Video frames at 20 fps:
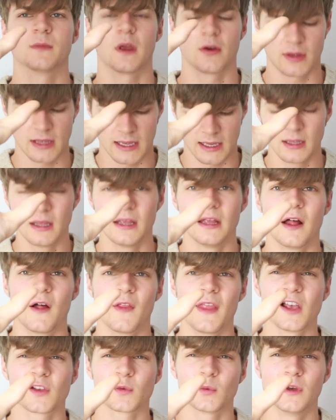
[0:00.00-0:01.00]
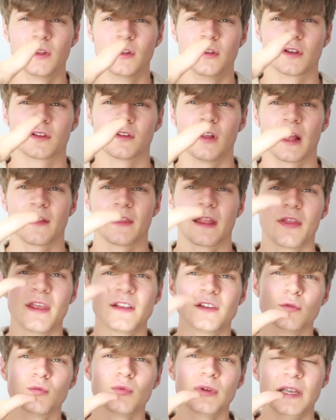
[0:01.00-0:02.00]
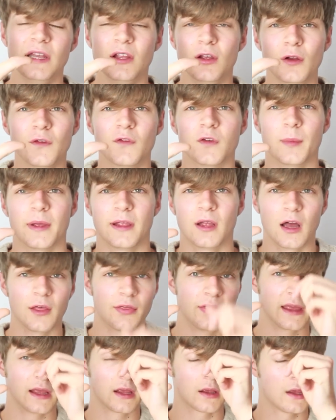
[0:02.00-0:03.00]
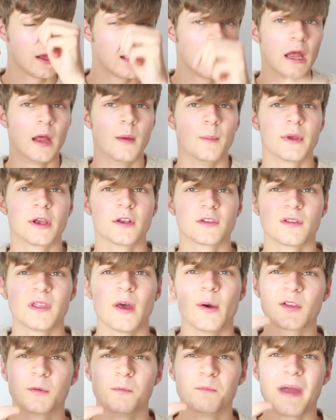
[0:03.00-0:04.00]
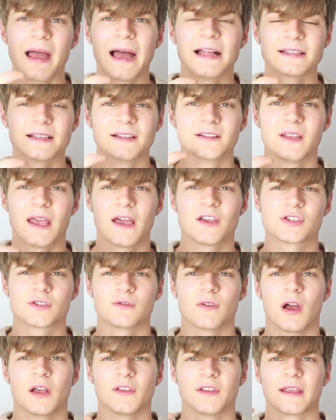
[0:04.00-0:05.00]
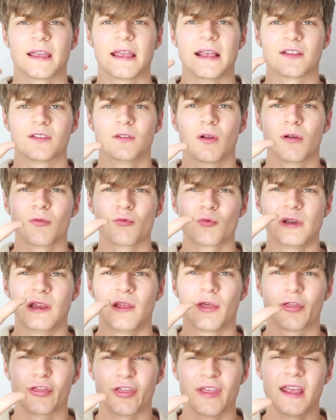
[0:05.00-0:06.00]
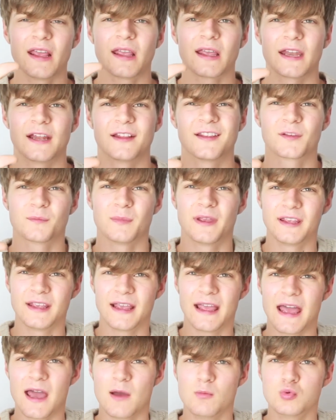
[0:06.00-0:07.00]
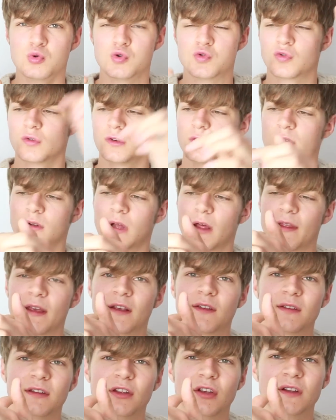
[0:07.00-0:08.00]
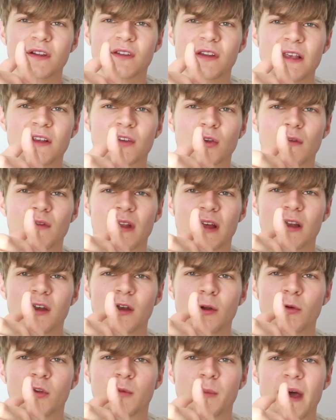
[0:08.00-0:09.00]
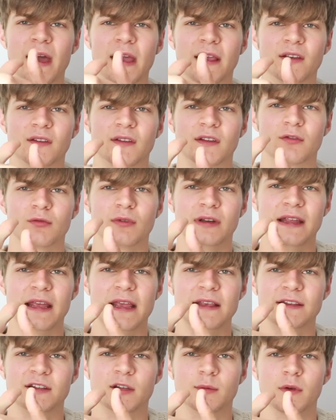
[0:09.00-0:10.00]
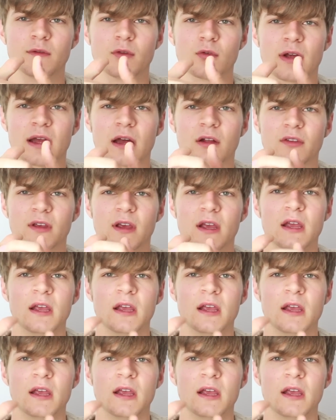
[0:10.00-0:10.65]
Okay, and that's what it looks like. Now, this is really good for me, I think, because although it's matte and texturising, it's not really thick and it doesn't make your hair like this. And you can see it's sort of like a loose paste. It's really easy to move around.